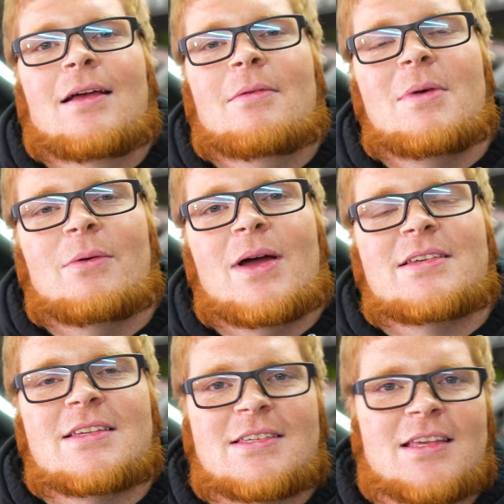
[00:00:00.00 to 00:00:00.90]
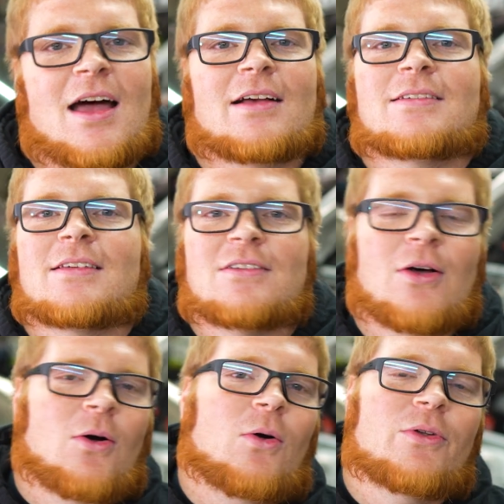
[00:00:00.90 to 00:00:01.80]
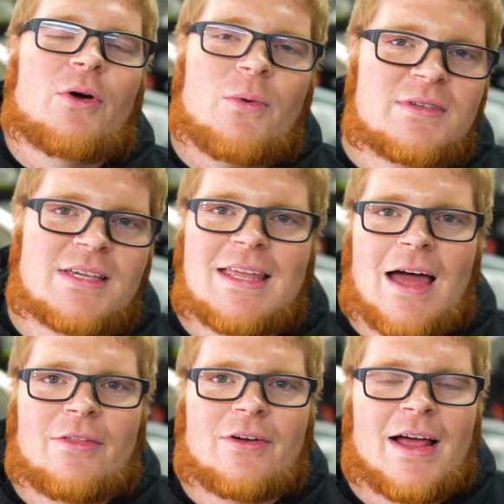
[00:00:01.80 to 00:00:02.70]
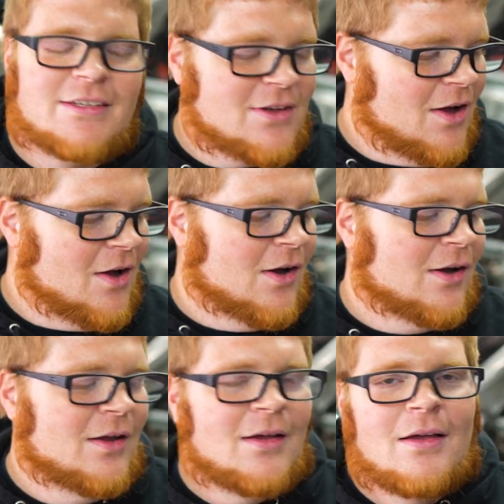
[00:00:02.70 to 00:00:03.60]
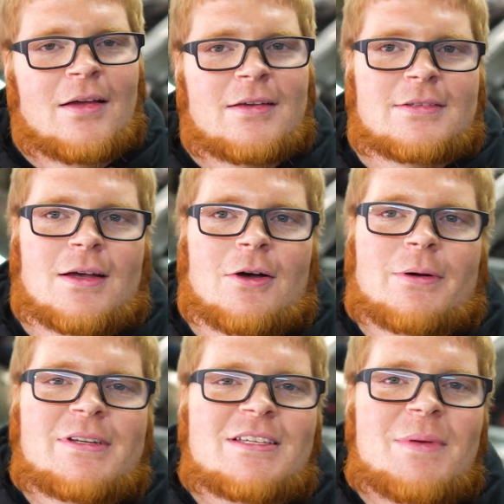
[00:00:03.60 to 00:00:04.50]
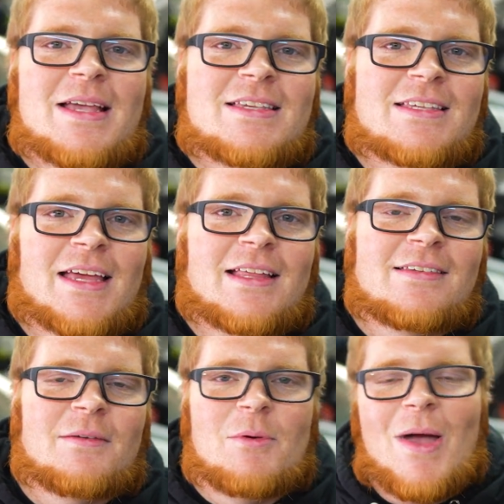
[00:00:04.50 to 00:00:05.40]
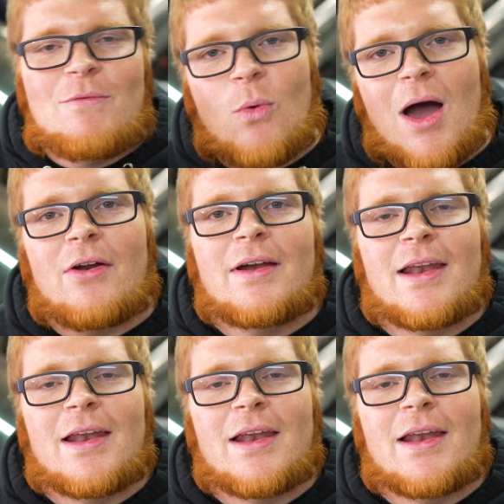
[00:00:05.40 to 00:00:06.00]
Midwest, it sucks. It's cold. No one wants to get out in their nice car. So it just makes sense. I mean, we have water in